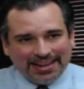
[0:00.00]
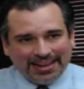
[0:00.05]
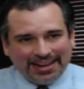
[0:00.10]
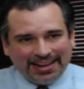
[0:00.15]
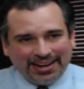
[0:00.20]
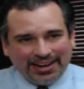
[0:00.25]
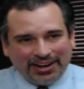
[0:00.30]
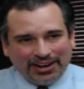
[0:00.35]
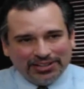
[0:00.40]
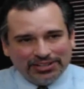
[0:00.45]

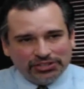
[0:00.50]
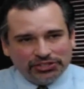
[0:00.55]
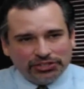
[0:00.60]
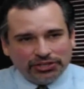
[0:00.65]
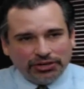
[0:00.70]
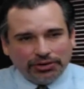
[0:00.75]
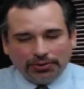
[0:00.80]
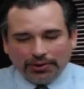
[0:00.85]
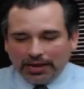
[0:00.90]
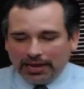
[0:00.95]
on the
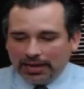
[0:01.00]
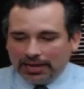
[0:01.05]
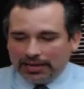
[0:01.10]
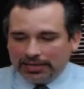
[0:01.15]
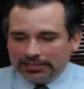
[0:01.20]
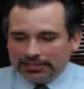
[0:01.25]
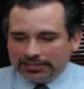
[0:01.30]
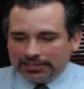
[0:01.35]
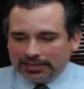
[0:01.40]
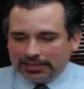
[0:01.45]
show,
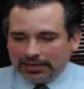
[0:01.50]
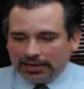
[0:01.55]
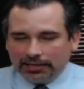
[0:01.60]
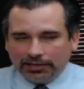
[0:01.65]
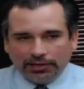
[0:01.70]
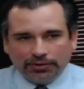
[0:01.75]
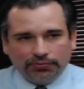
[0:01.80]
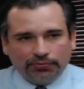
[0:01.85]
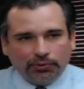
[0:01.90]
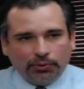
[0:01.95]
and I
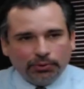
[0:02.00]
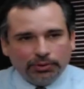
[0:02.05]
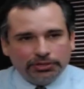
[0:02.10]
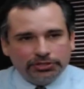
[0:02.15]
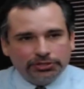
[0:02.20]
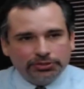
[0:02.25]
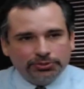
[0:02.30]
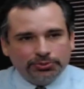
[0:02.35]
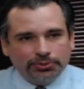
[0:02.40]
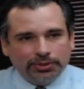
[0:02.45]
look forward
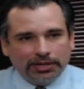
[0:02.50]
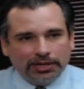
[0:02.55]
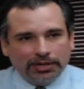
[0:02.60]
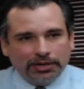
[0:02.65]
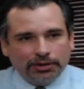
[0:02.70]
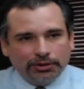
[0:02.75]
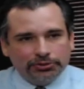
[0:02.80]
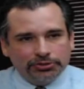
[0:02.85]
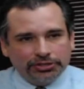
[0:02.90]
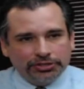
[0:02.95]
to
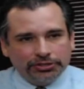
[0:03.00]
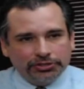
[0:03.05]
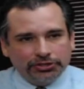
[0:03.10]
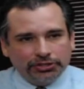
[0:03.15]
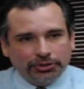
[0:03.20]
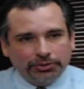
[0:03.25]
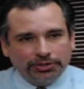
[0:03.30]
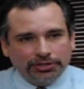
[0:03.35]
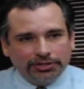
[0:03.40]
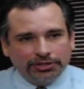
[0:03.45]
hosting the
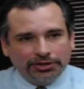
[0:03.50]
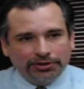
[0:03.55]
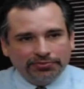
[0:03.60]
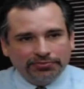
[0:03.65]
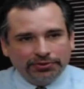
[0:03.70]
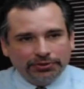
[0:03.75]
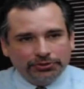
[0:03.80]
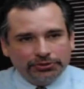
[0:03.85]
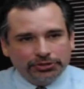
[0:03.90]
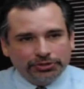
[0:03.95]
show in the near
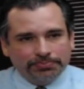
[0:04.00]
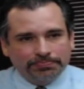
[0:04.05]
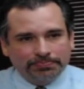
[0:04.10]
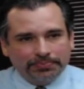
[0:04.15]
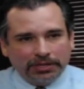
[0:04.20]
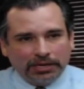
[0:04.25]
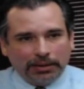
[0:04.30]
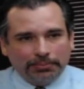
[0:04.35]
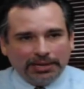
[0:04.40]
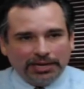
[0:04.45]
future.
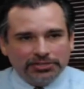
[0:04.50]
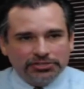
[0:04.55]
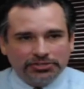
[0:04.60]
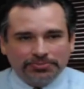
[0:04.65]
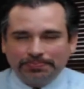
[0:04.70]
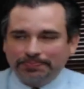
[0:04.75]
God bless.